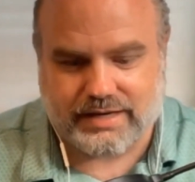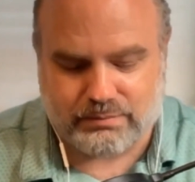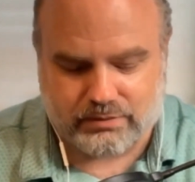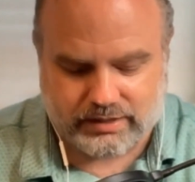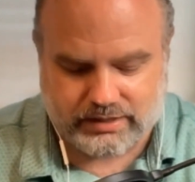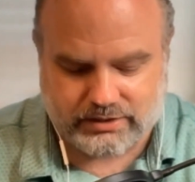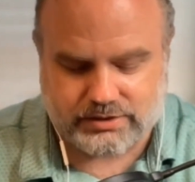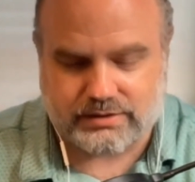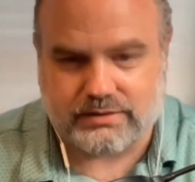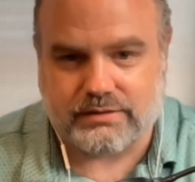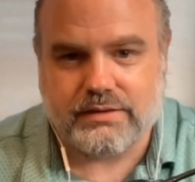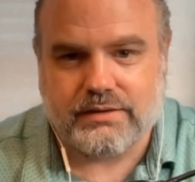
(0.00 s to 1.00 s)

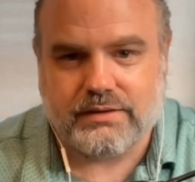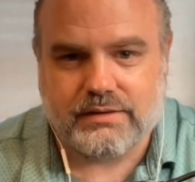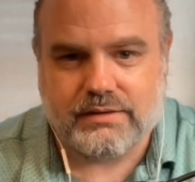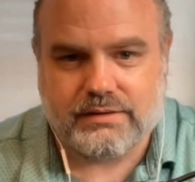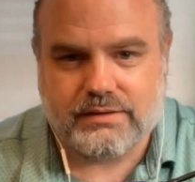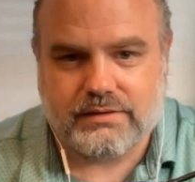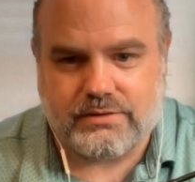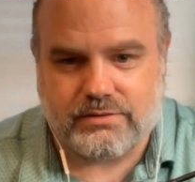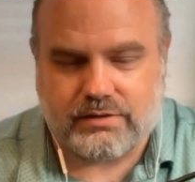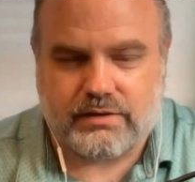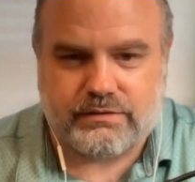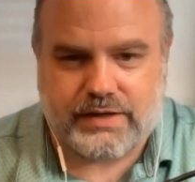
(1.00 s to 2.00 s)
aberration
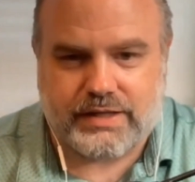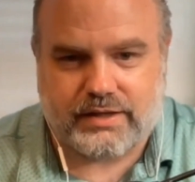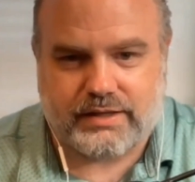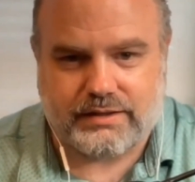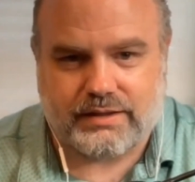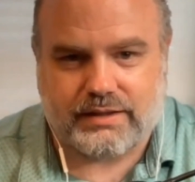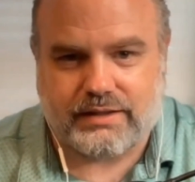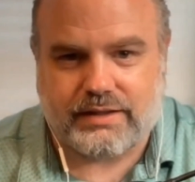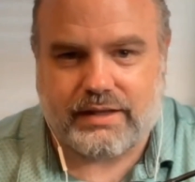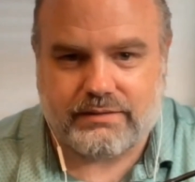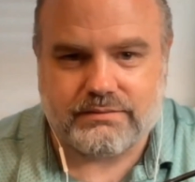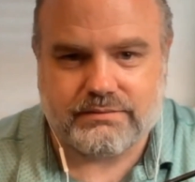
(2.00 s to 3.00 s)
due to the Fed tightening, and
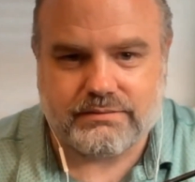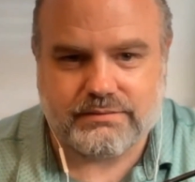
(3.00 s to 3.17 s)
then